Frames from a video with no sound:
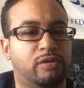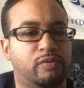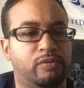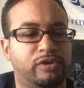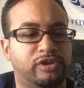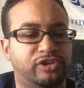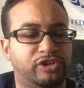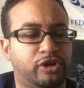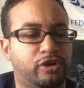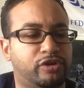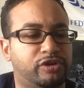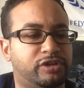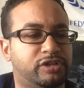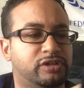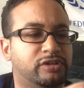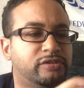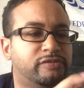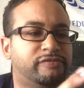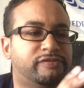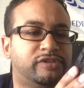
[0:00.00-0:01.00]

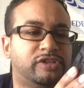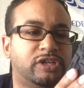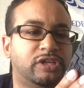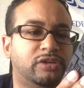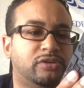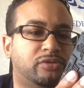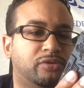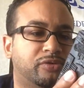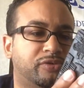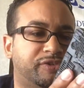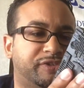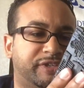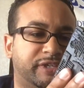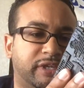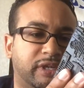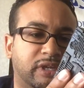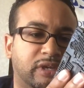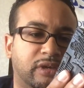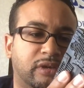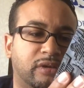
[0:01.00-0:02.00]
regenerative shields,
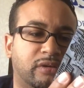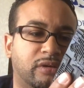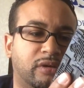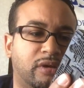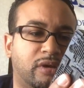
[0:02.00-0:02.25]
and